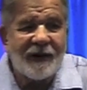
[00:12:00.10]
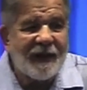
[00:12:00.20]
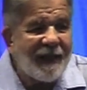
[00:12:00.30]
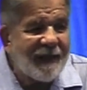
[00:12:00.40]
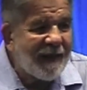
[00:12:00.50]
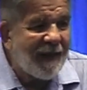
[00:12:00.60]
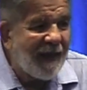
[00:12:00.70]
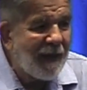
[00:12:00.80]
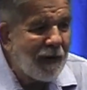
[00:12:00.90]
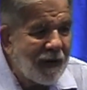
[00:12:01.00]
says
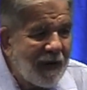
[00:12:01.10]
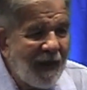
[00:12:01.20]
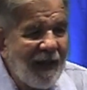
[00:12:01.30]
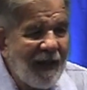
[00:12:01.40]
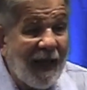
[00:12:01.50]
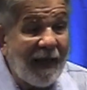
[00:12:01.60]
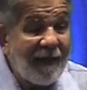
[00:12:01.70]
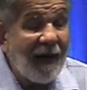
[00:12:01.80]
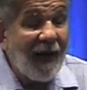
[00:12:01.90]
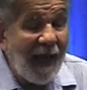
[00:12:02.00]
things like
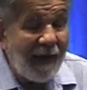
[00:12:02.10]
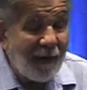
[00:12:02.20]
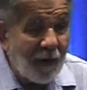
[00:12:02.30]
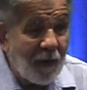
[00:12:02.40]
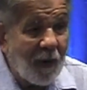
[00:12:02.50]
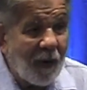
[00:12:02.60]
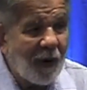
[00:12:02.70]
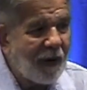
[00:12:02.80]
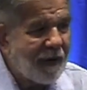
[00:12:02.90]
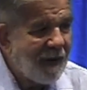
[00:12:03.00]
the light of the
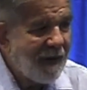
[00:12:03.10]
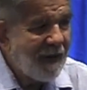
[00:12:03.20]
world,